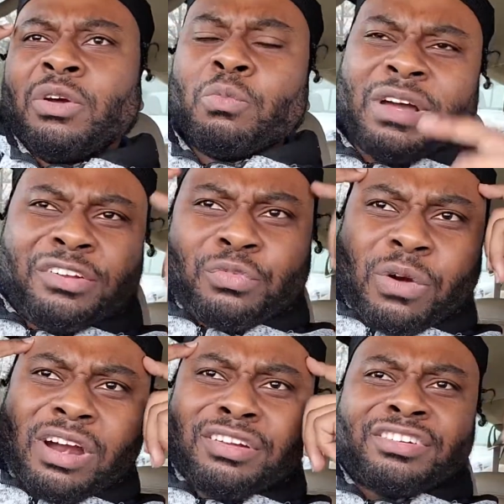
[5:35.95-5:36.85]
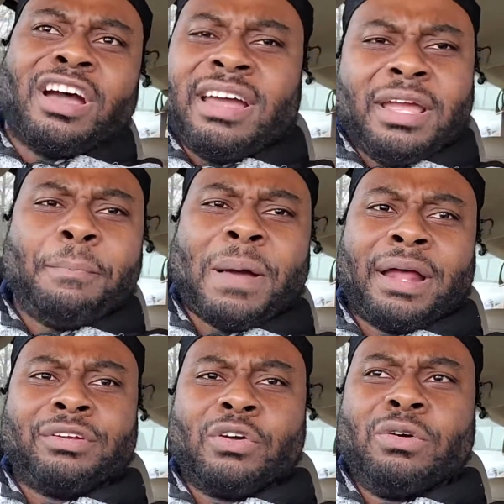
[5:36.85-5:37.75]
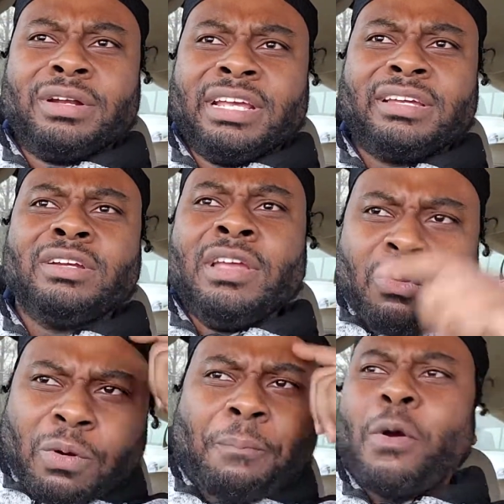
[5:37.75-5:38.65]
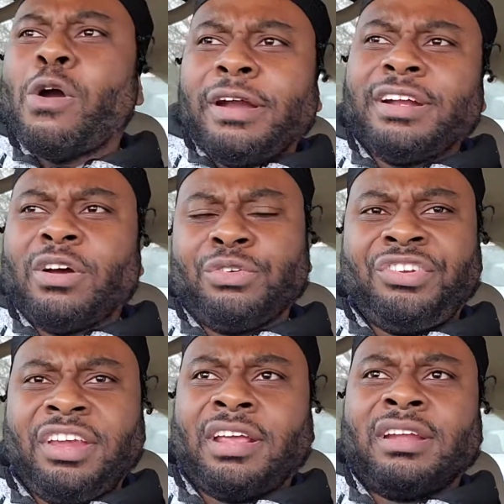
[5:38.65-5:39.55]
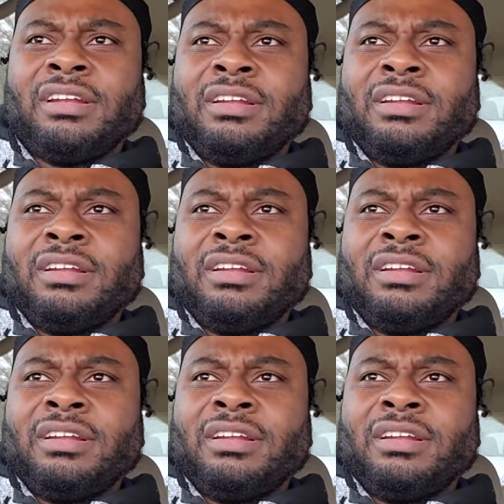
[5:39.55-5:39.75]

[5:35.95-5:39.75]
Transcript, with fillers: What is Royal Star Hip Hop doing, nigga? Reporting on shit.